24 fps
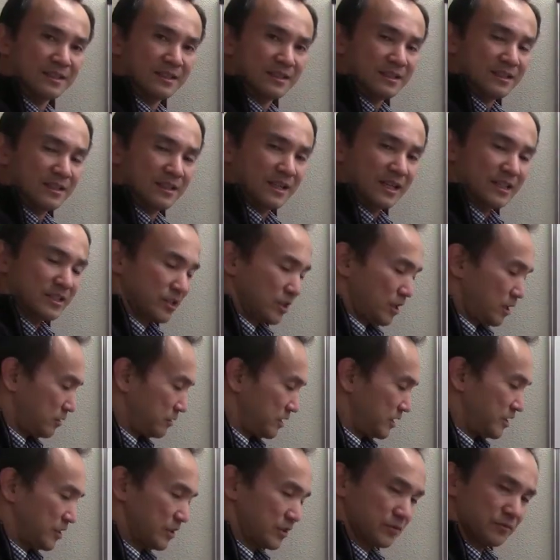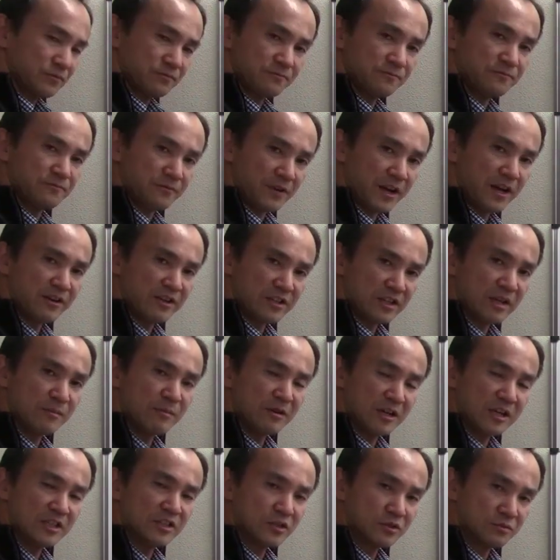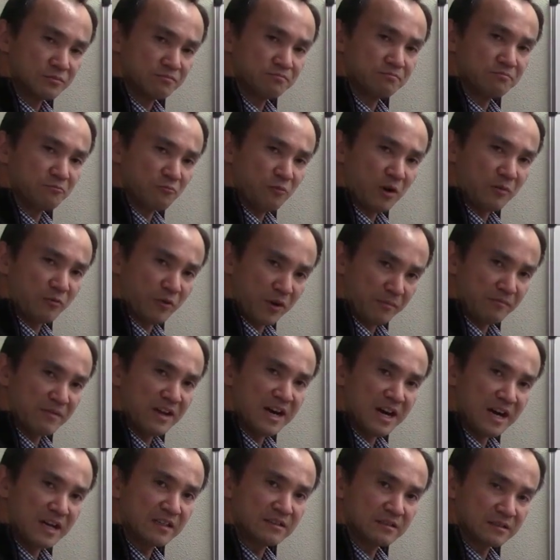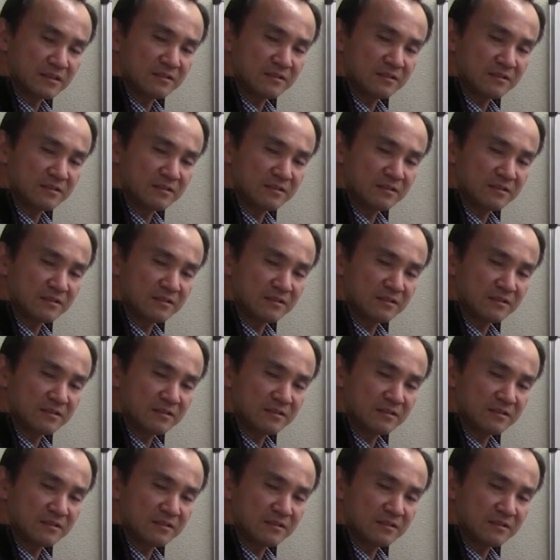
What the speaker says: And so this is very similar to what we have done,